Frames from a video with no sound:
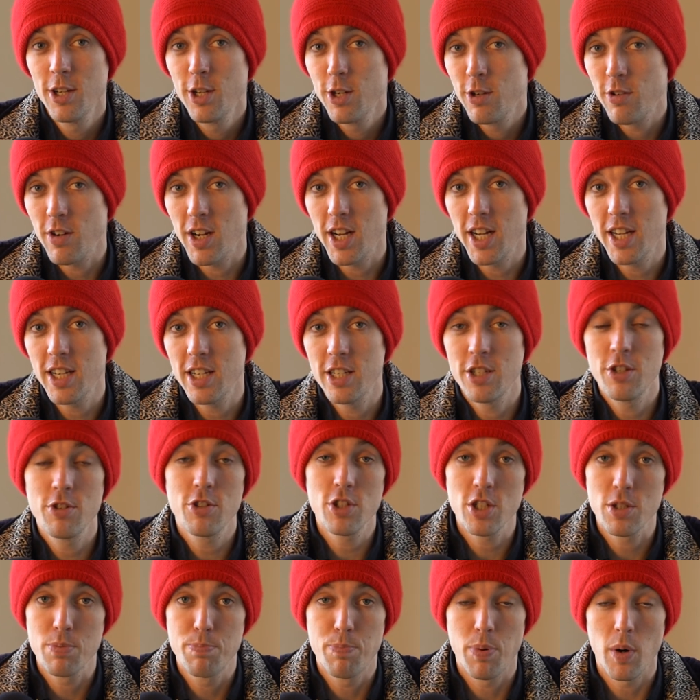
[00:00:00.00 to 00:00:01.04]
right? And you
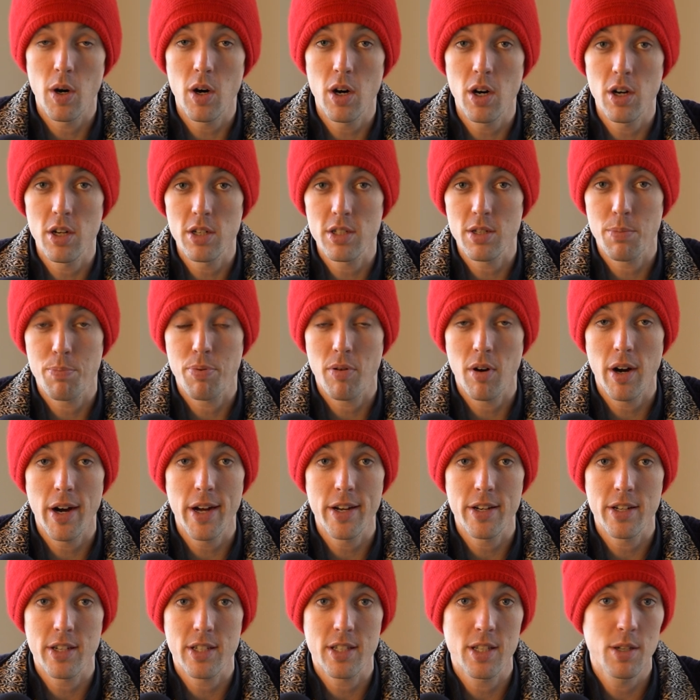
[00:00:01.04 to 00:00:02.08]
just bought a
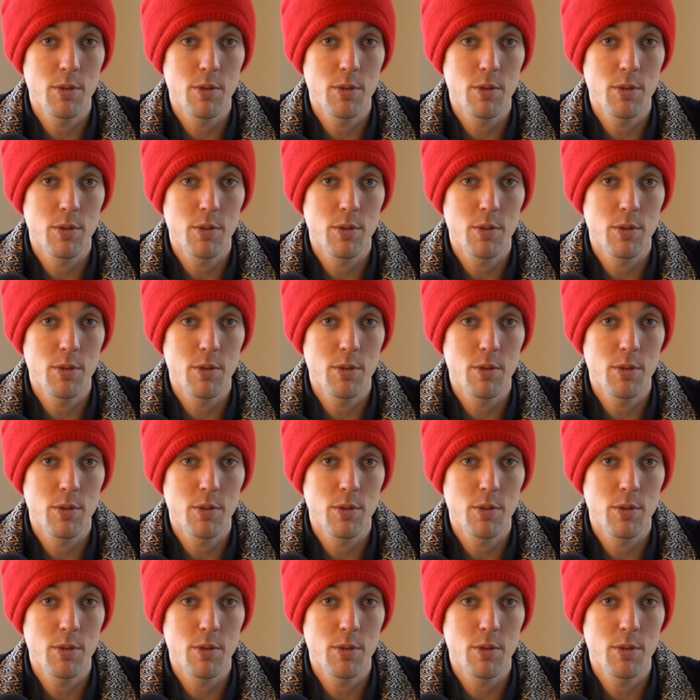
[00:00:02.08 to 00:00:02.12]
product